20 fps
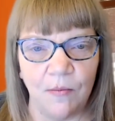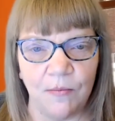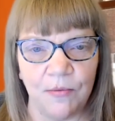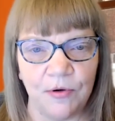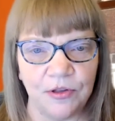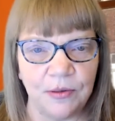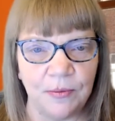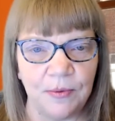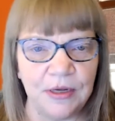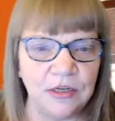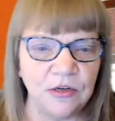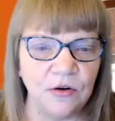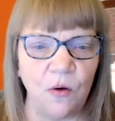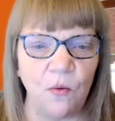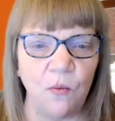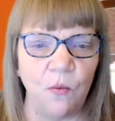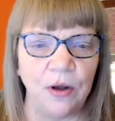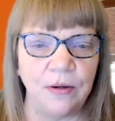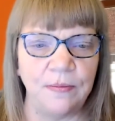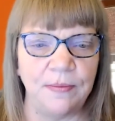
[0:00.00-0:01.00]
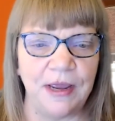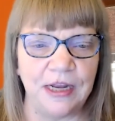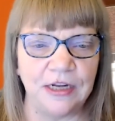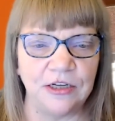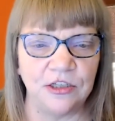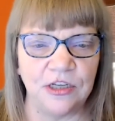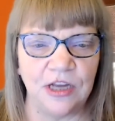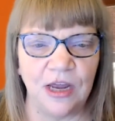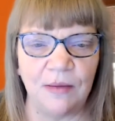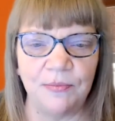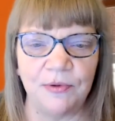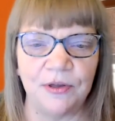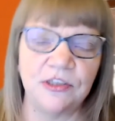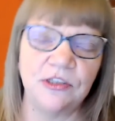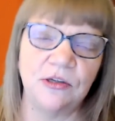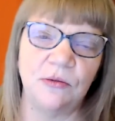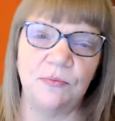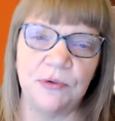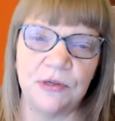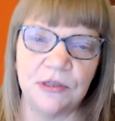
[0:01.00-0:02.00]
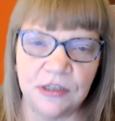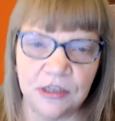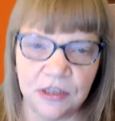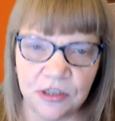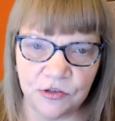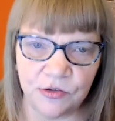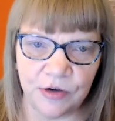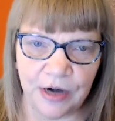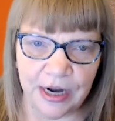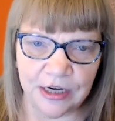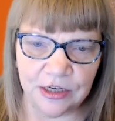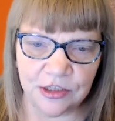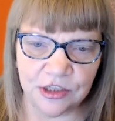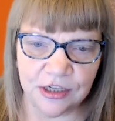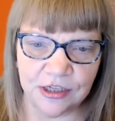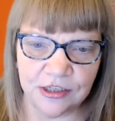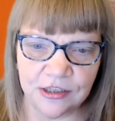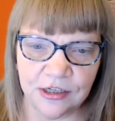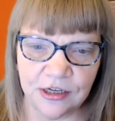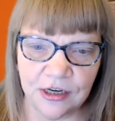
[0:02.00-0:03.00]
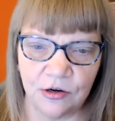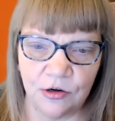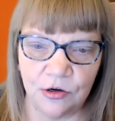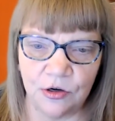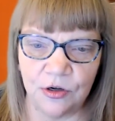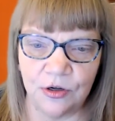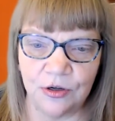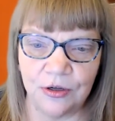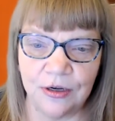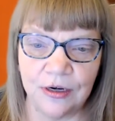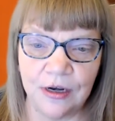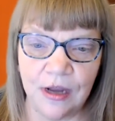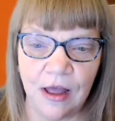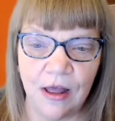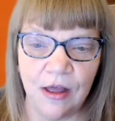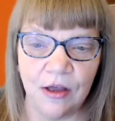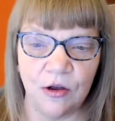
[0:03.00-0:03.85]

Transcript: put them into a one-page template so business strategists could